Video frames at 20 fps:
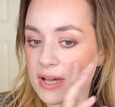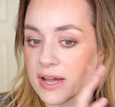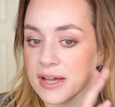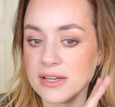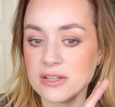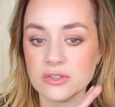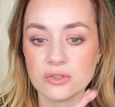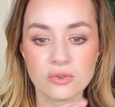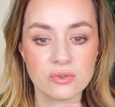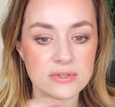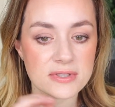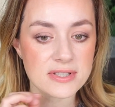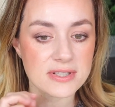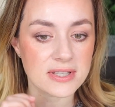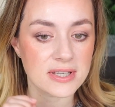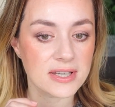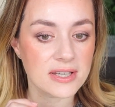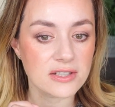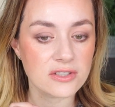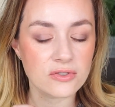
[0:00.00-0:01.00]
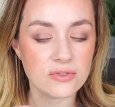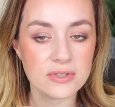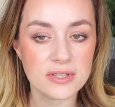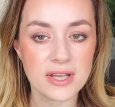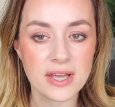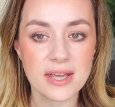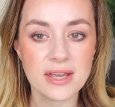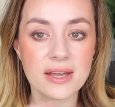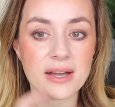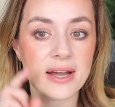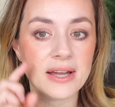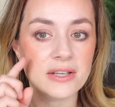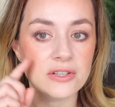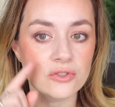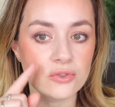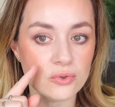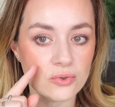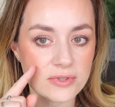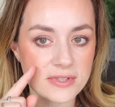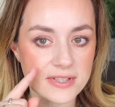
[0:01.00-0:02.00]
I don't see it today. I
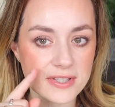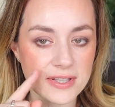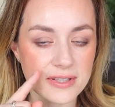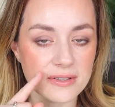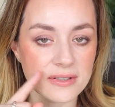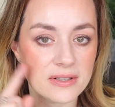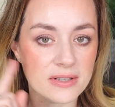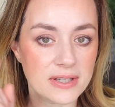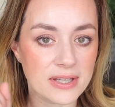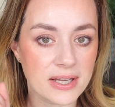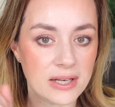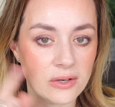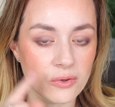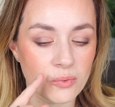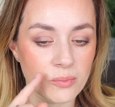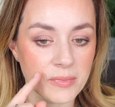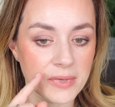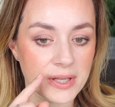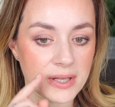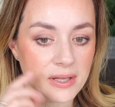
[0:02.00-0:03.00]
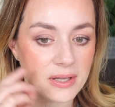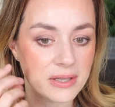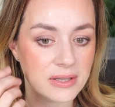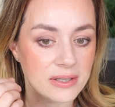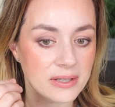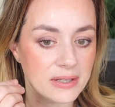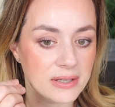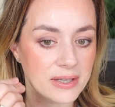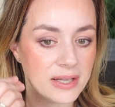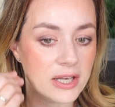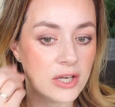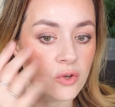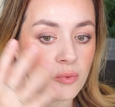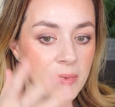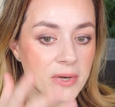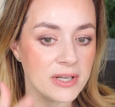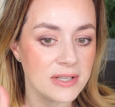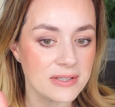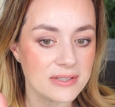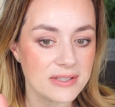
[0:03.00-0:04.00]
do see the
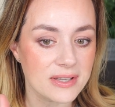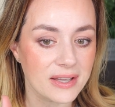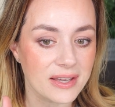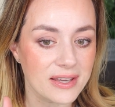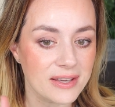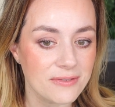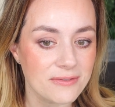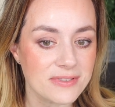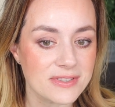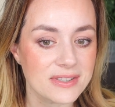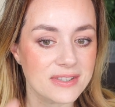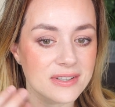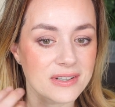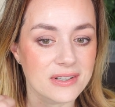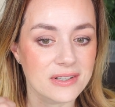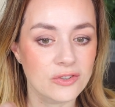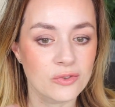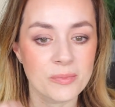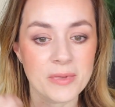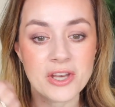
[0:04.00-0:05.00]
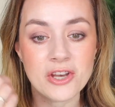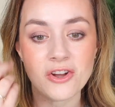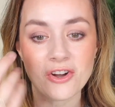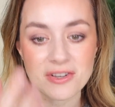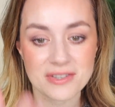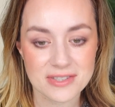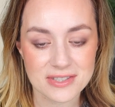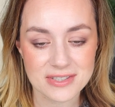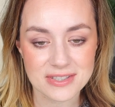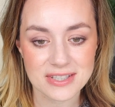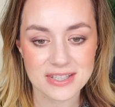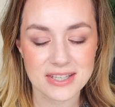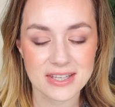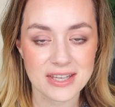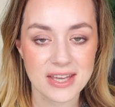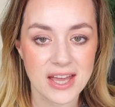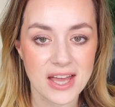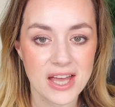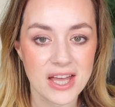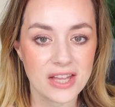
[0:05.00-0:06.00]
illuminance it gives, the
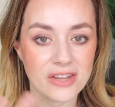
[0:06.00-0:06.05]
luminosity,